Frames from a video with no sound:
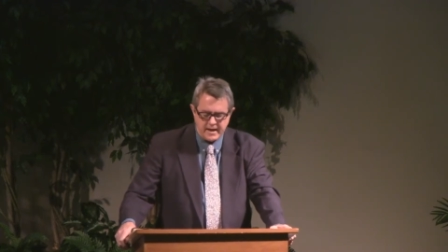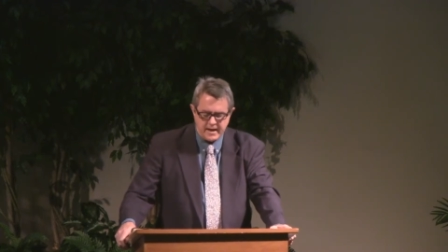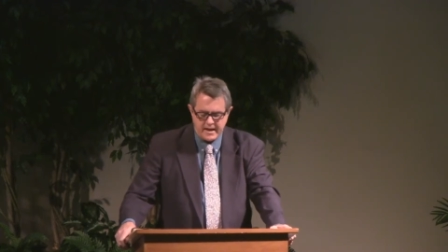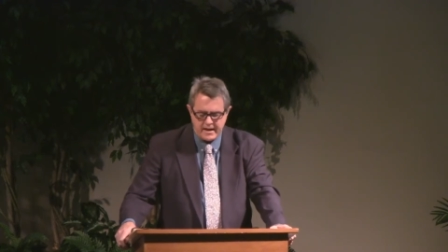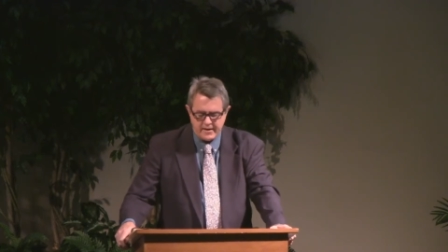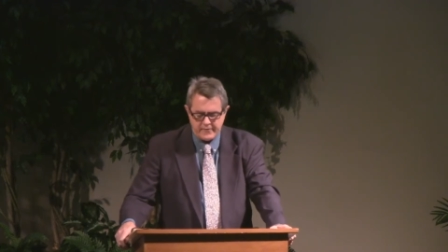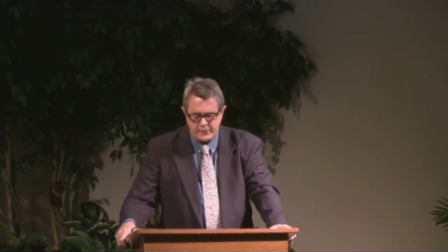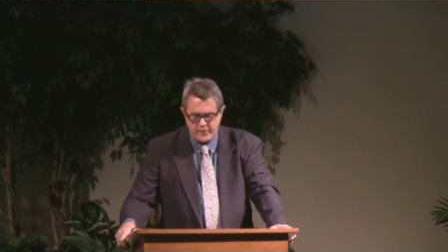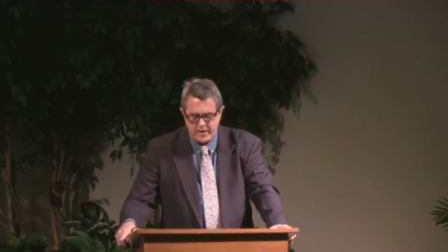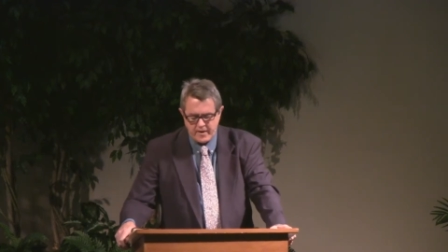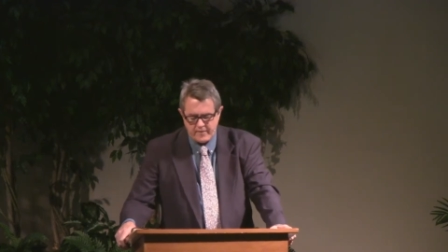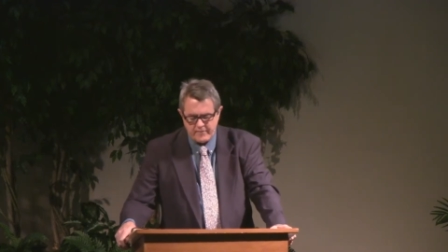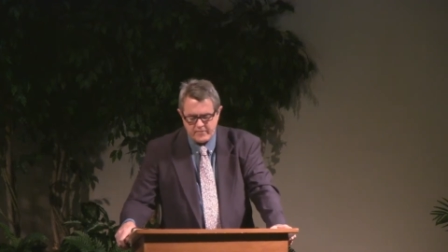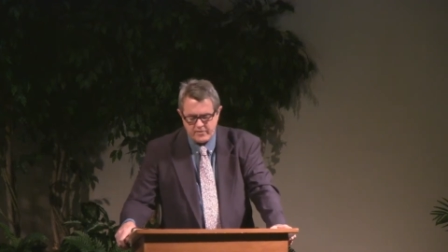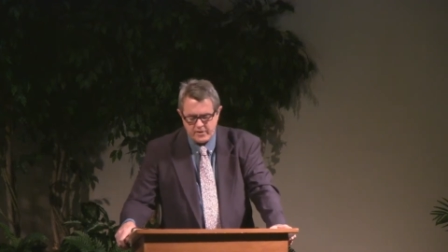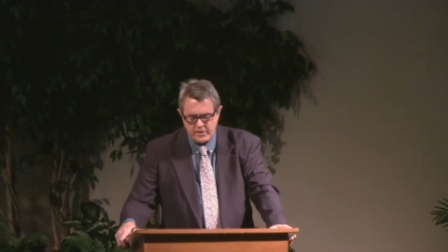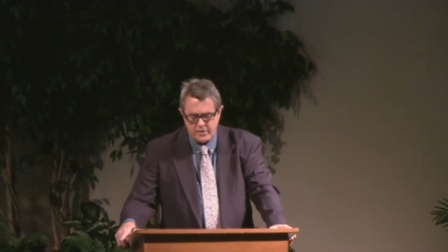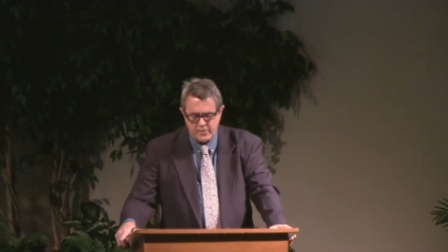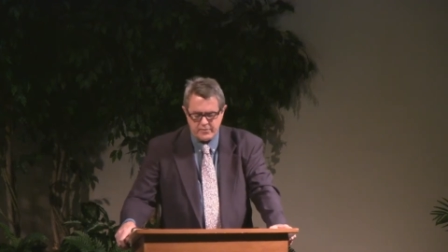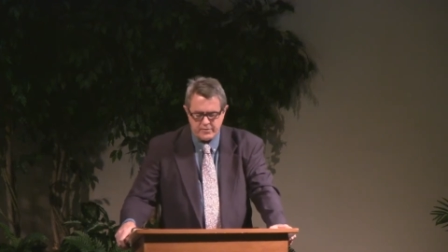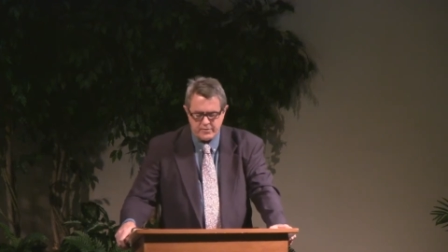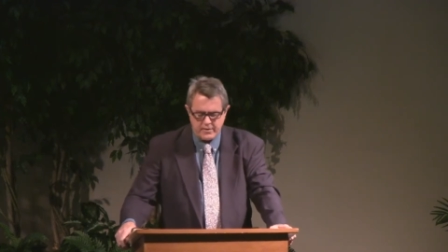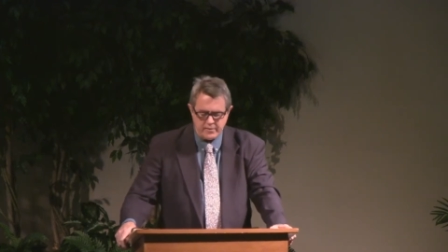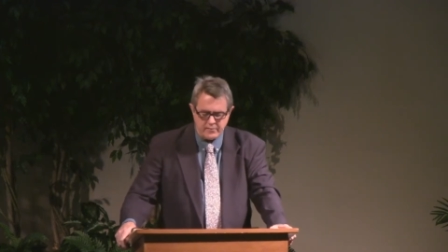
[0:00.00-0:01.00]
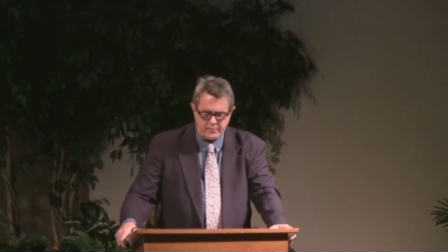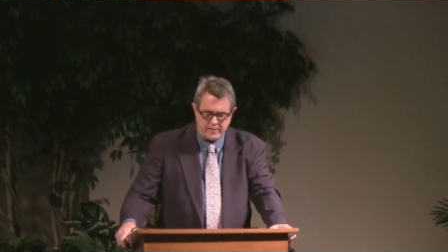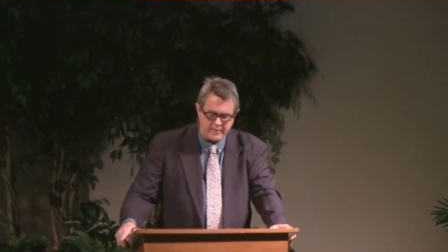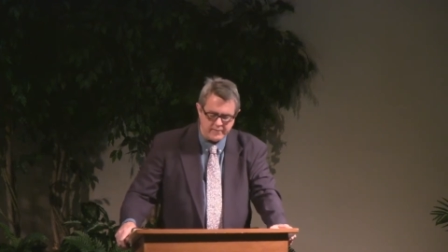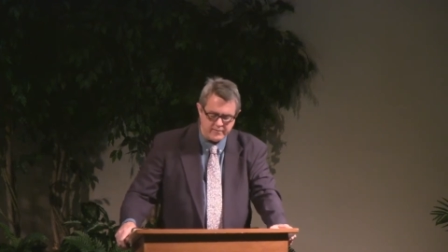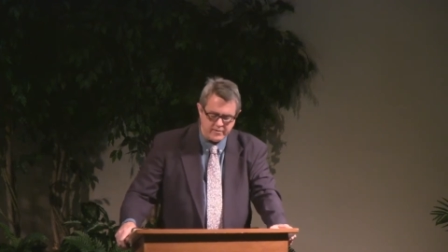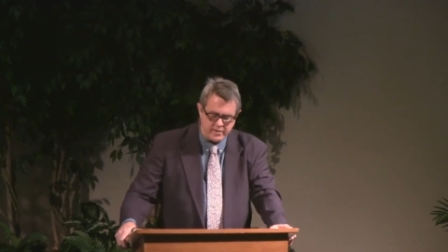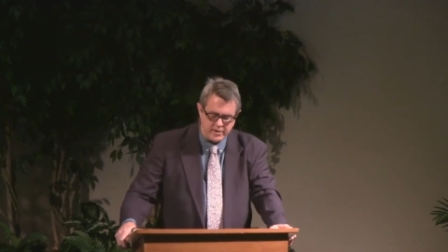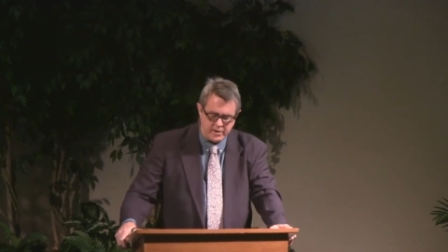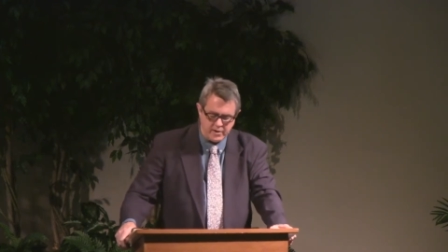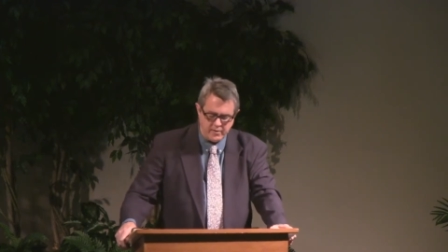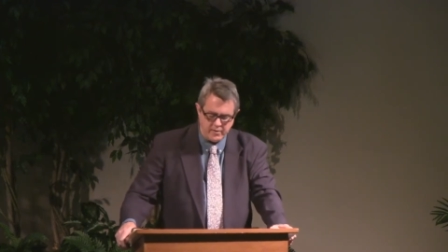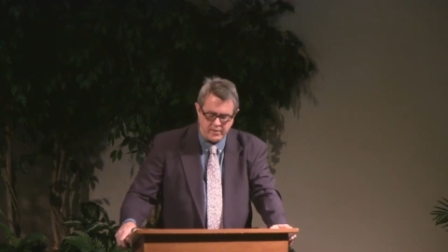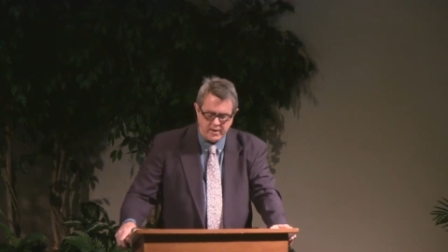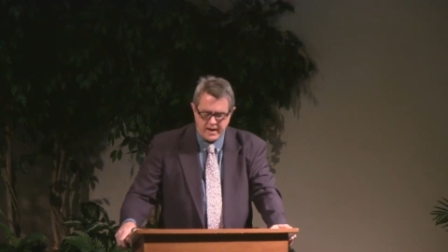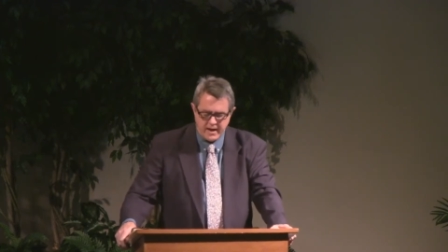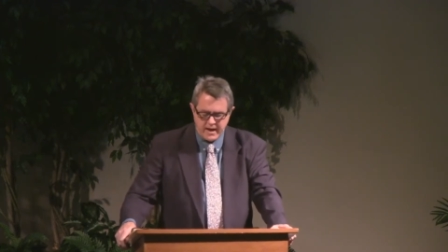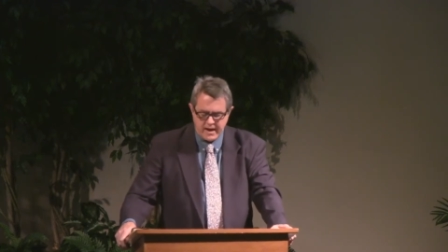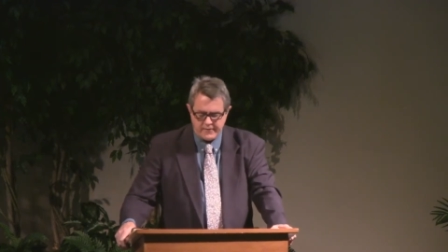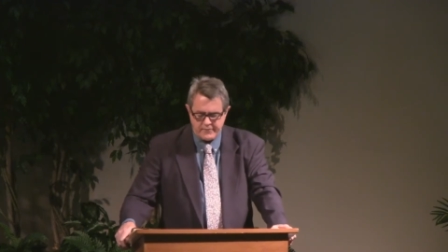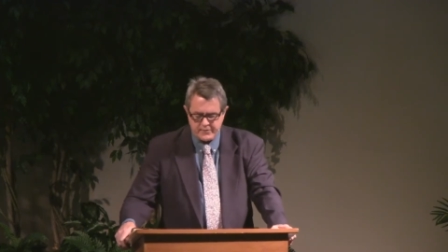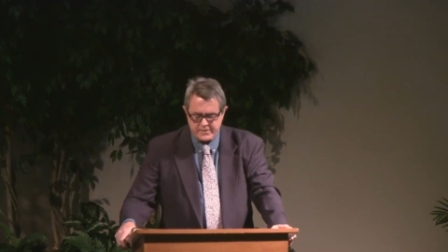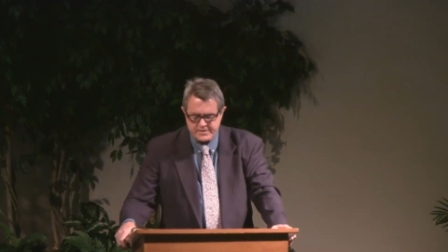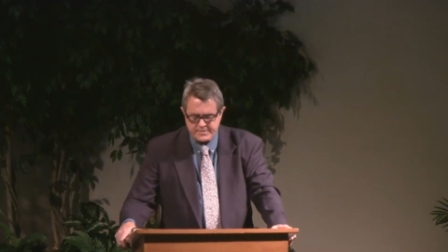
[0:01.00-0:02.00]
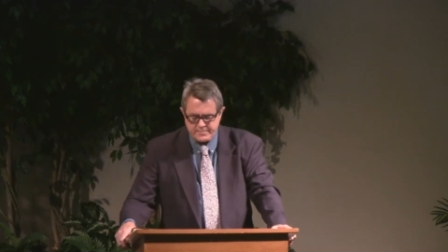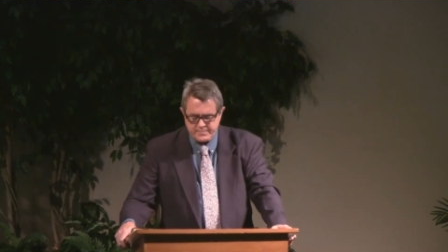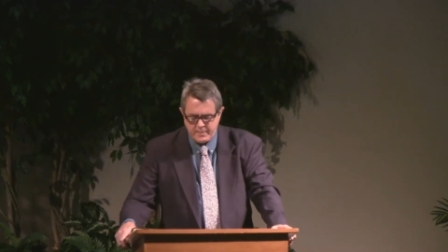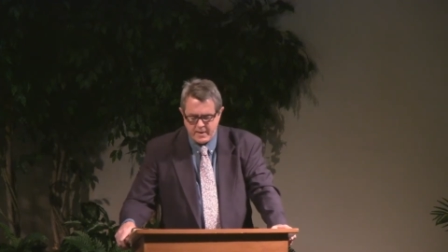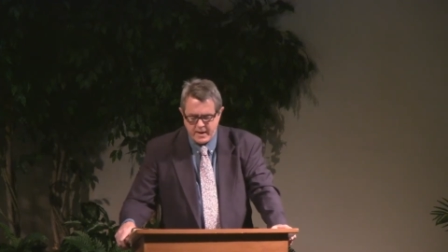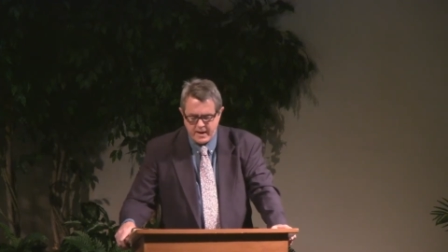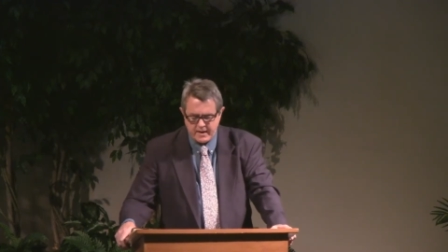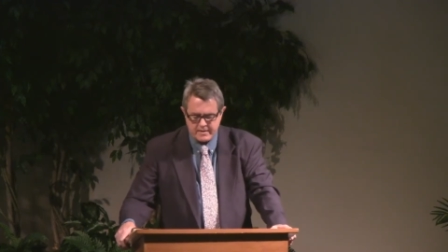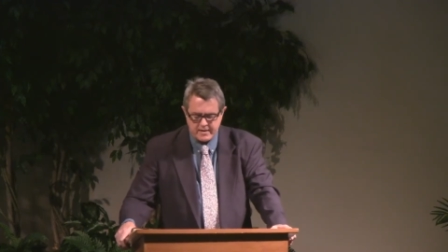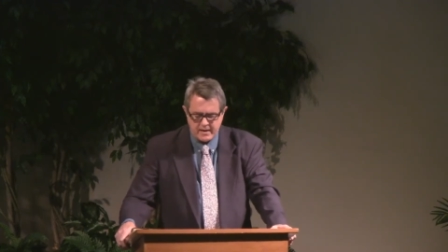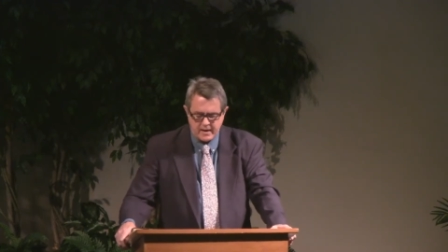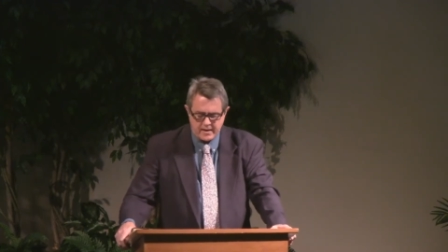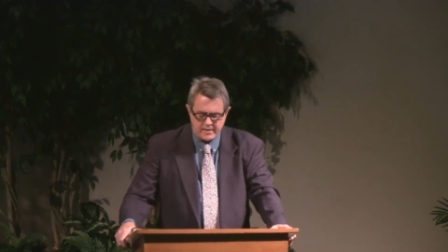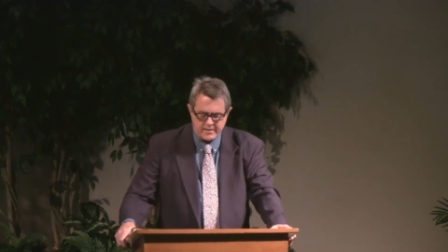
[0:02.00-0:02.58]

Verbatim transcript: If revenue, then revenue. If respect,